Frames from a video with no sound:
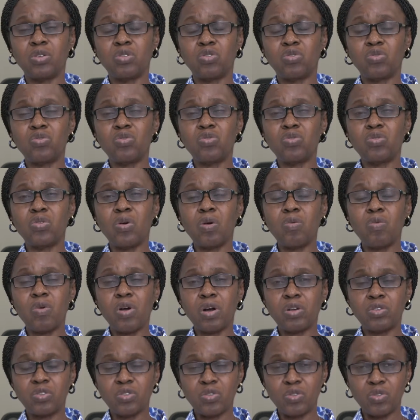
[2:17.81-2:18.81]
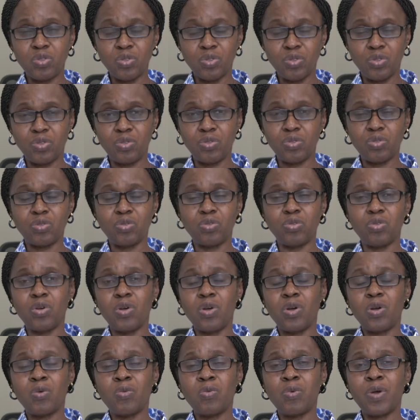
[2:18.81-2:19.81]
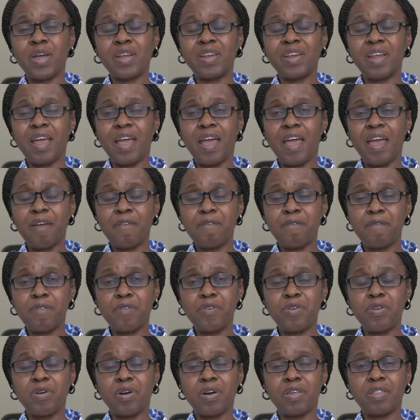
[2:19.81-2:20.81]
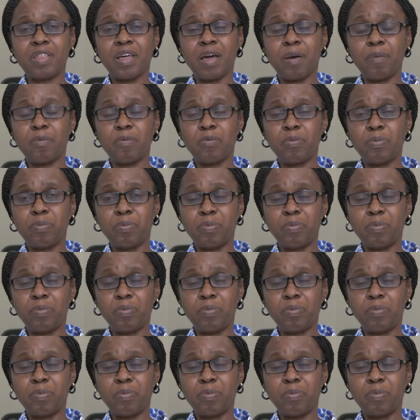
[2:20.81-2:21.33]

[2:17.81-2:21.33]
to know what to do when every other